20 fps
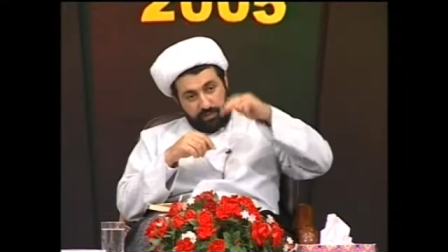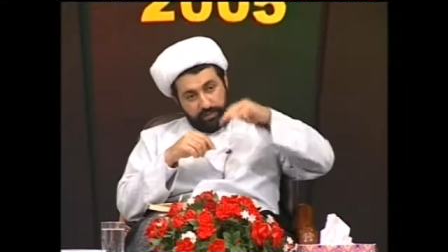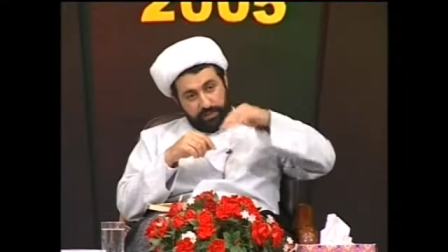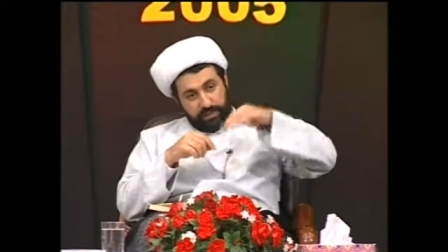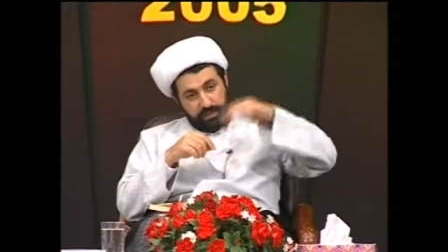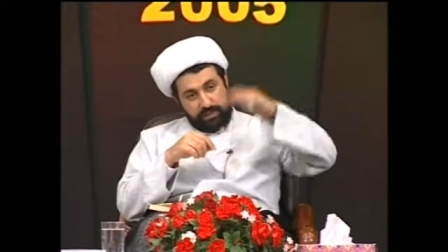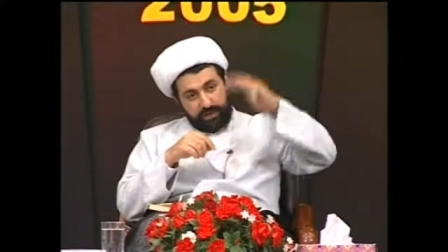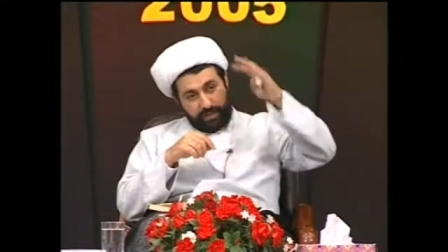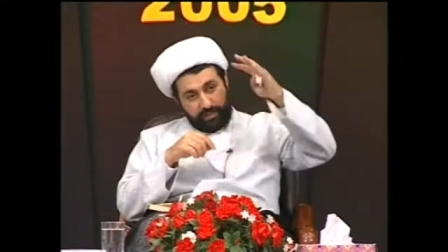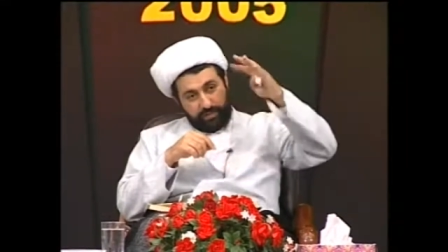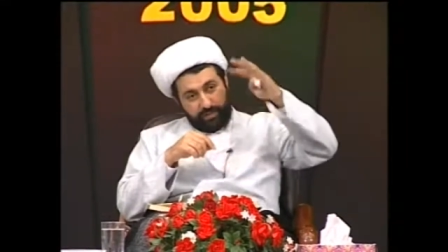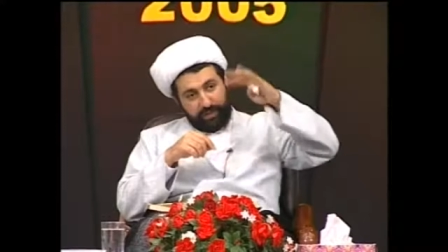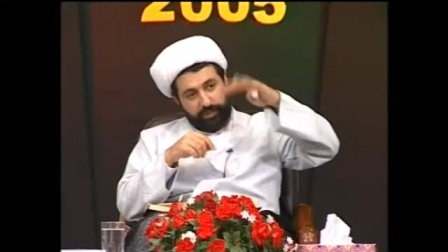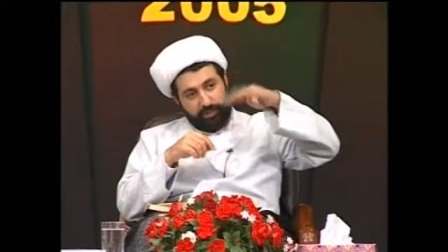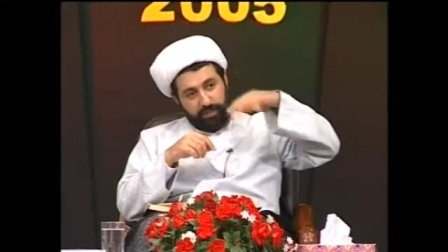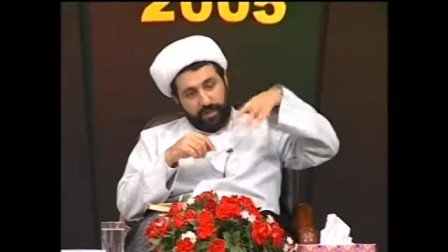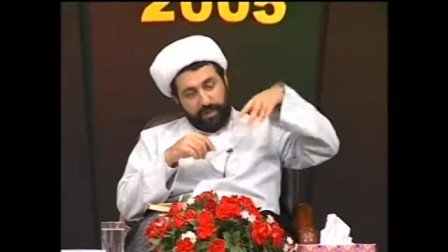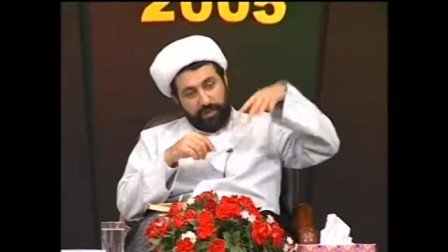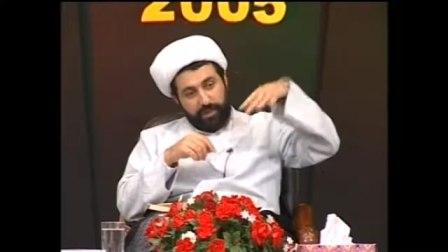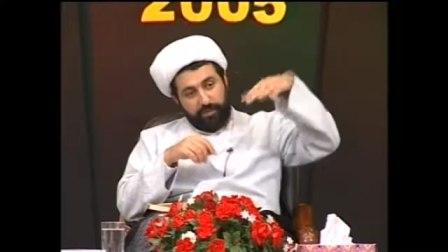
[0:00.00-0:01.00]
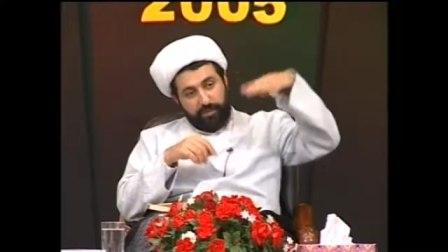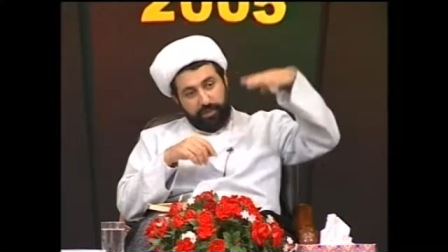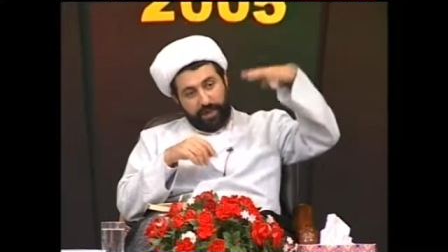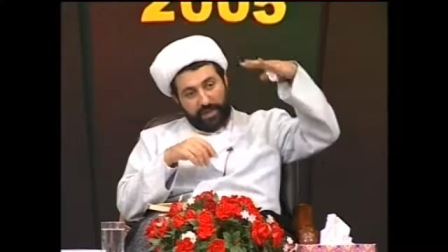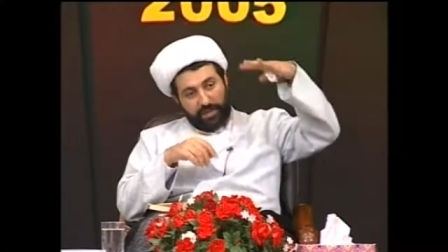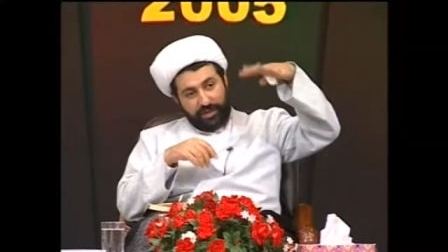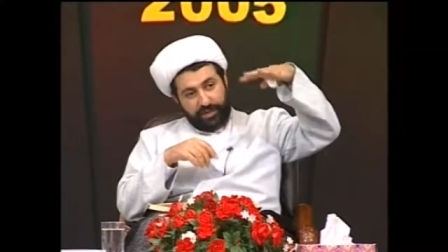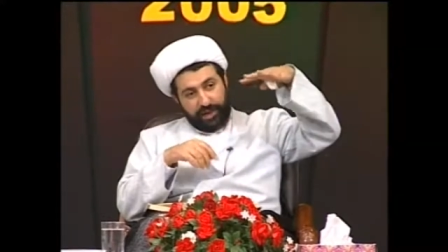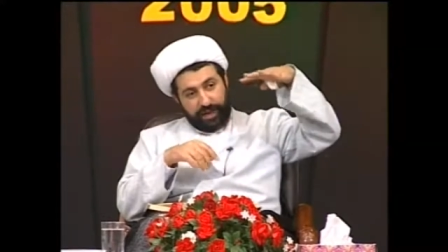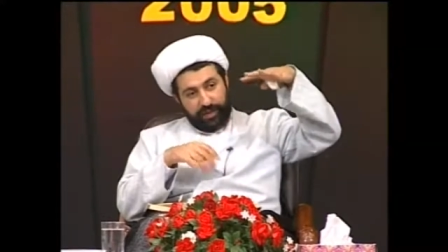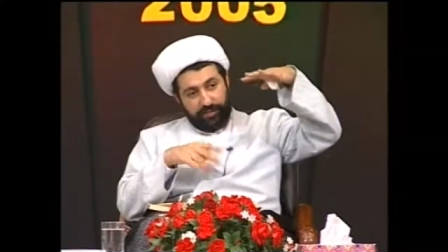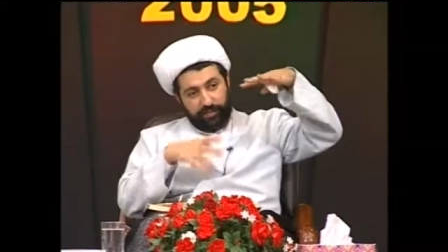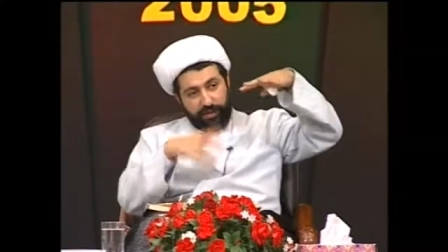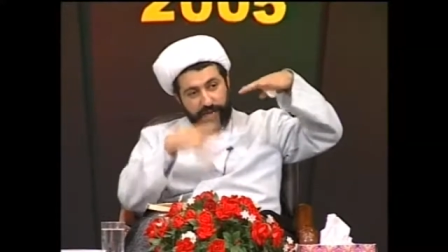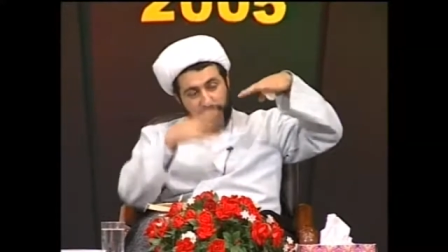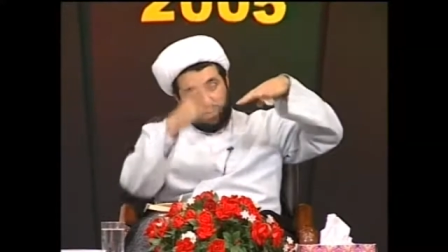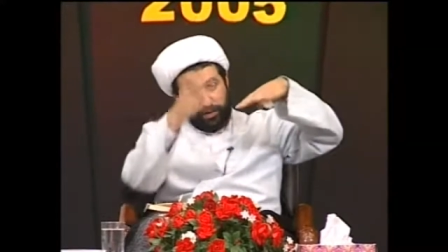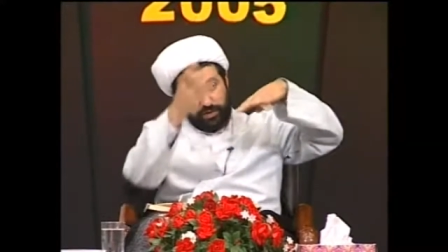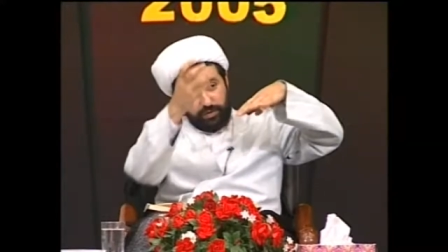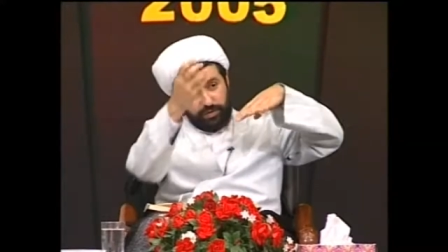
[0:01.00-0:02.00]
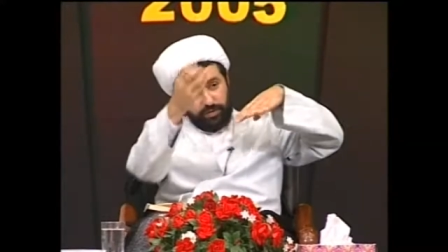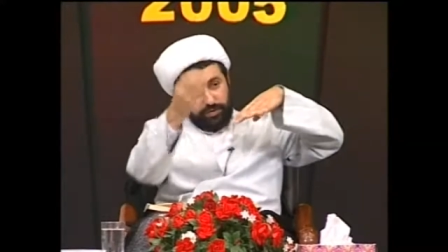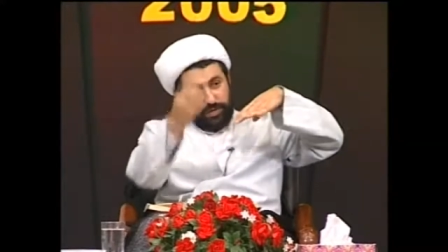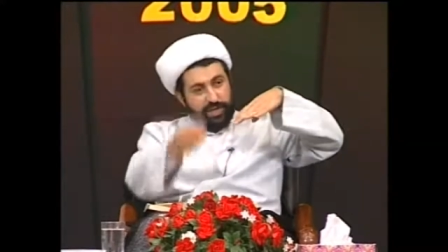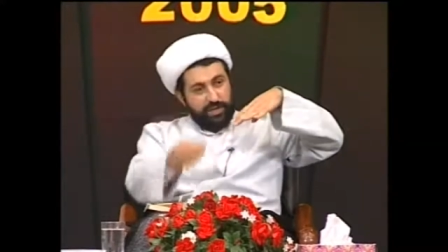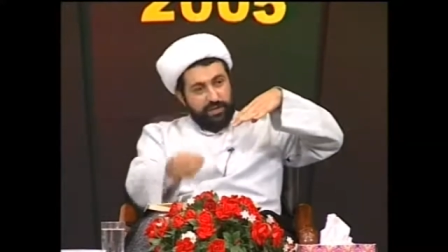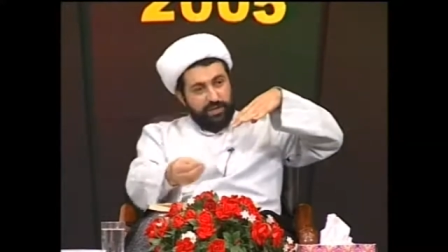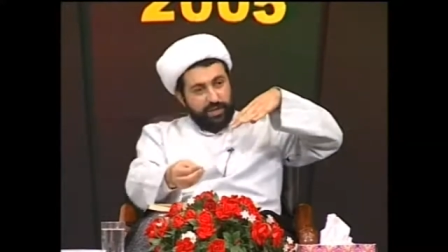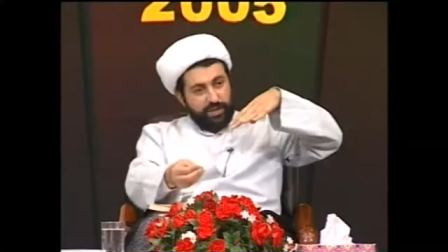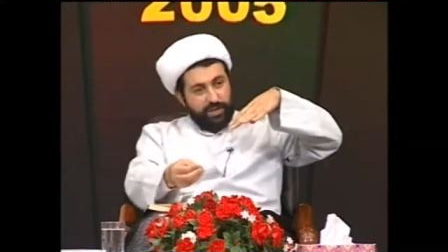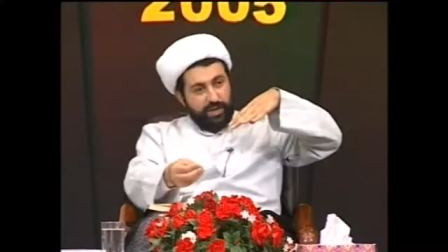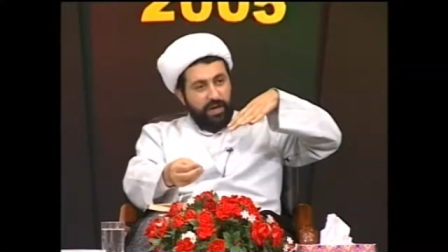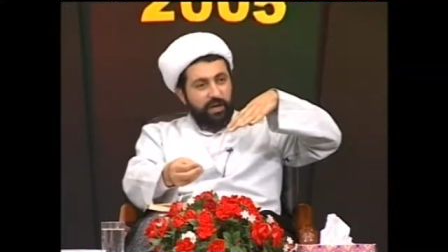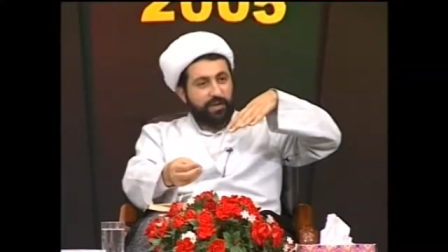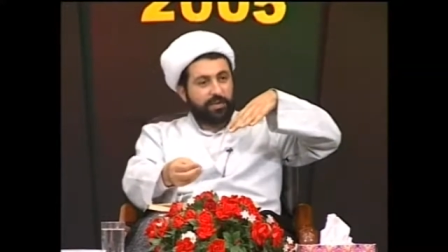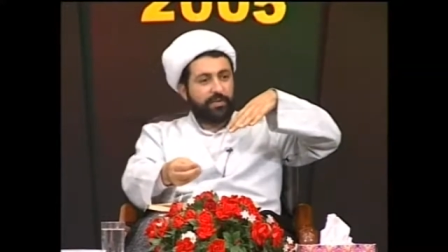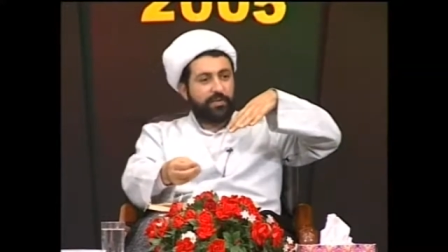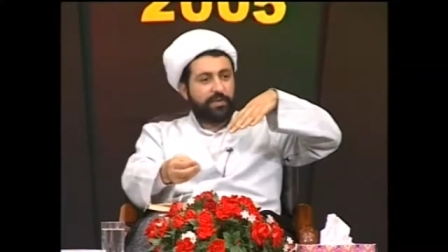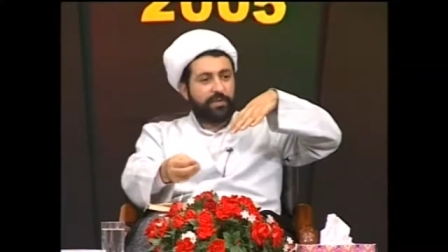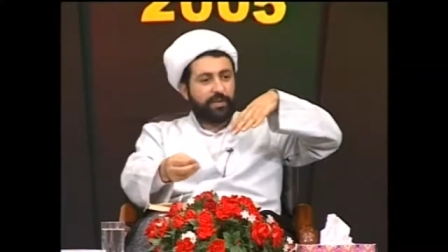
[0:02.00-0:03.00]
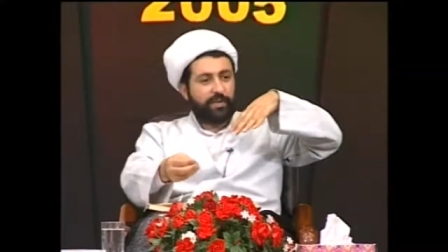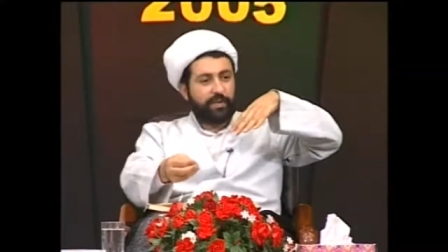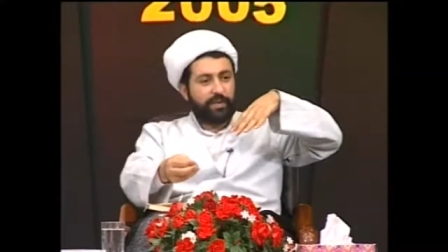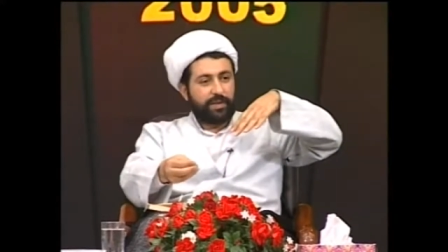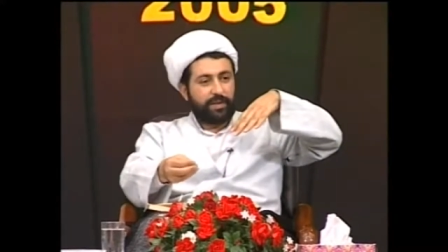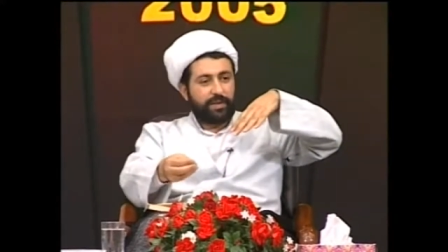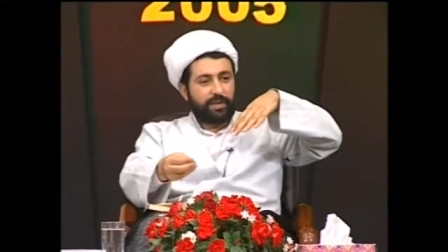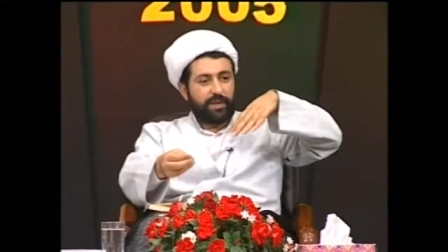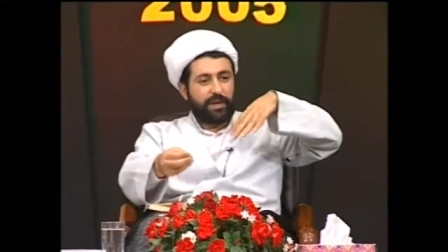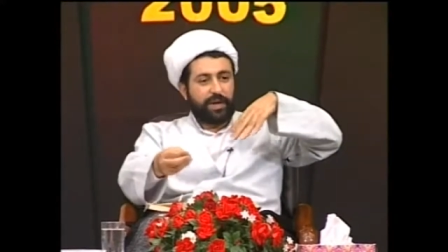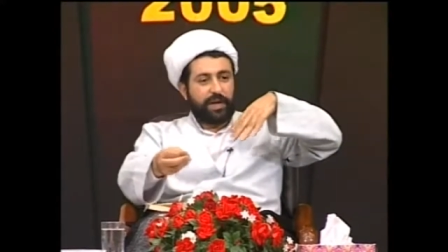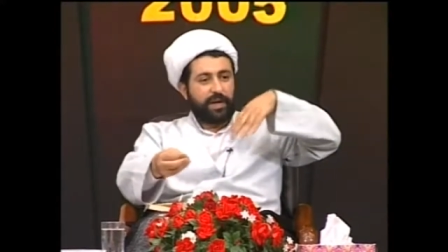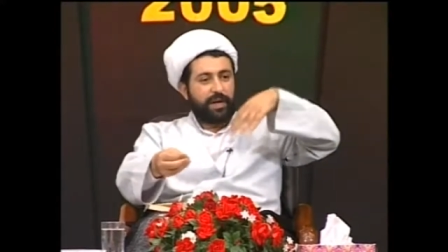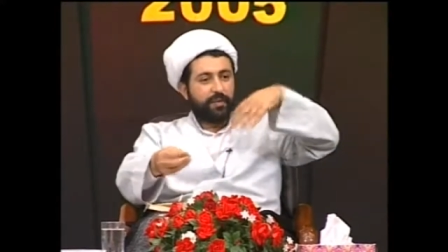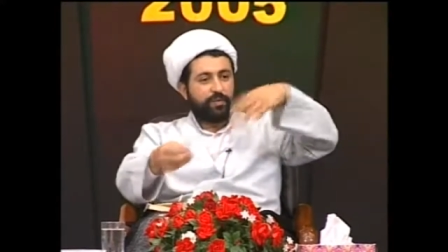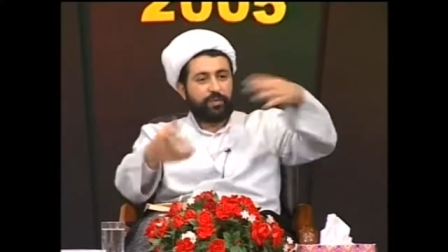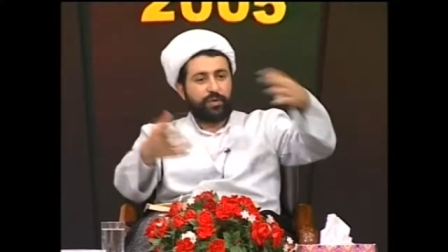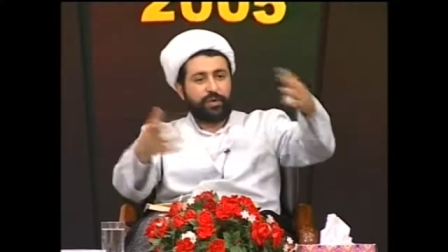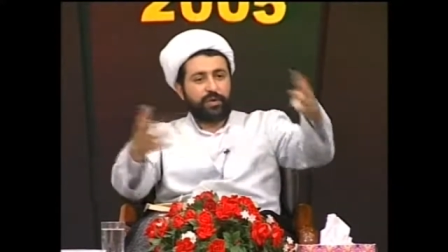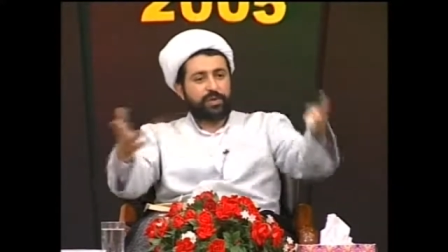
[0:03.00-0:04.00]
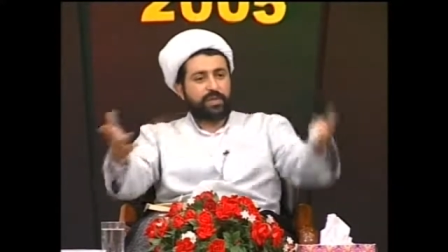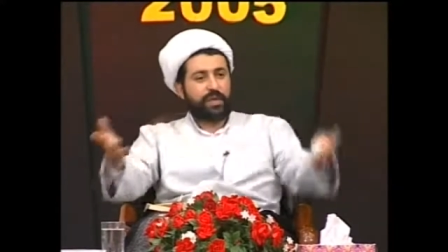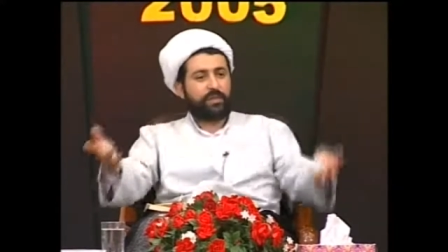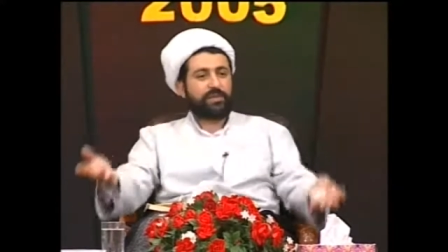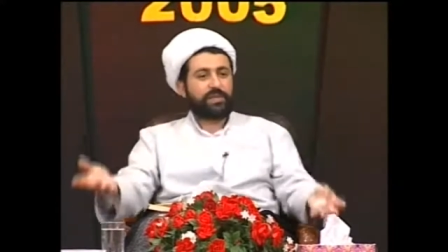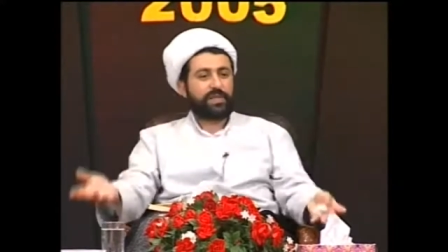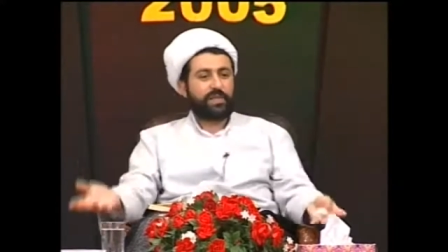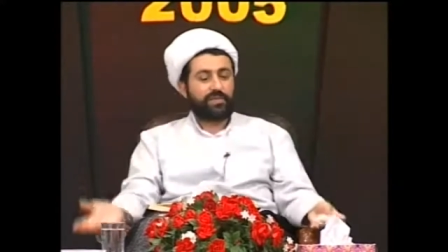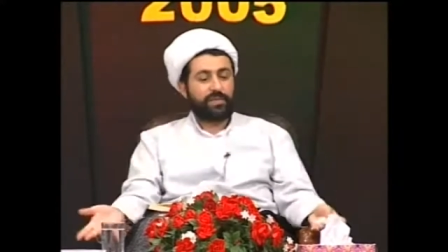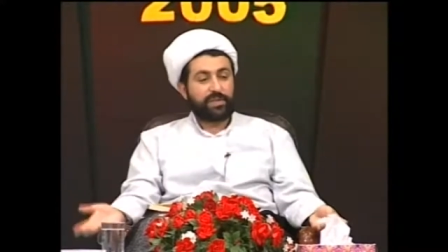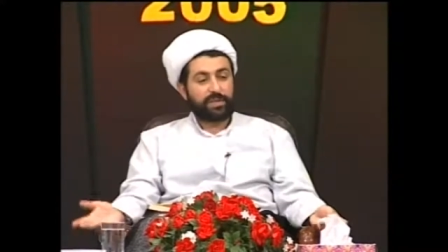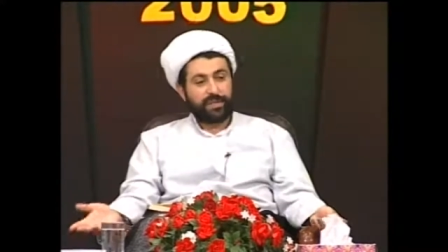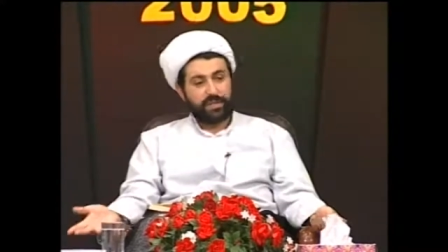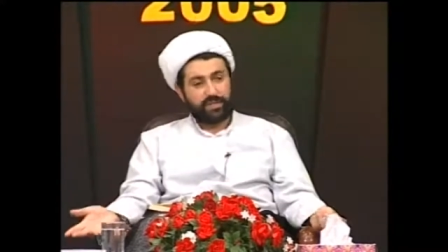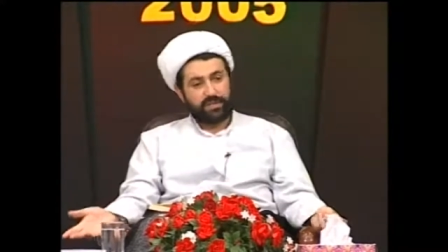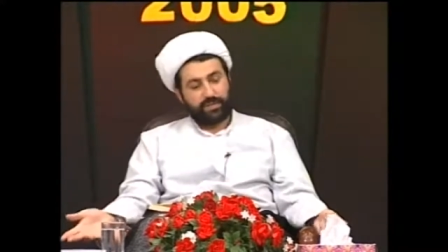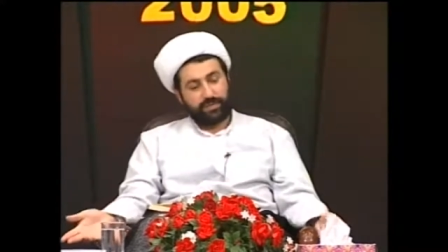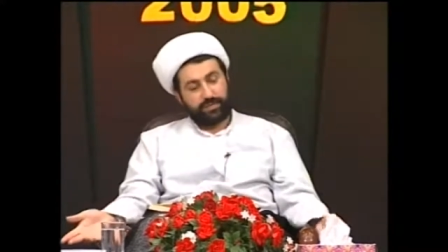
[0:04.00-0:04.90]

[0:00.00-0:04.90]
for example, my marja and bringing your marja down, I am doing some services.